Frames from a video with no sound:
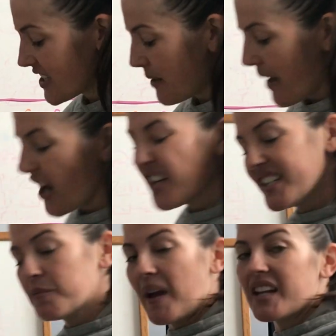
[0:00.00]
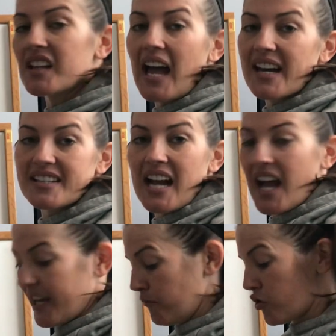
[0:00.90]
because I'm not going to spend a lot of
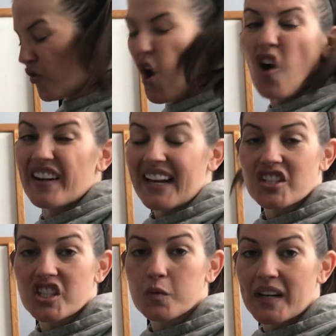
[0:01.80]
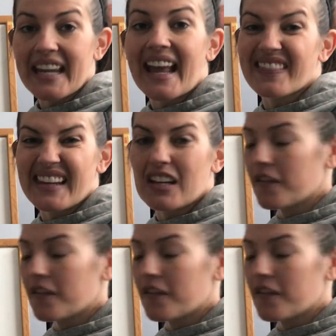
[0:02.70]
time drawing, I just want to get the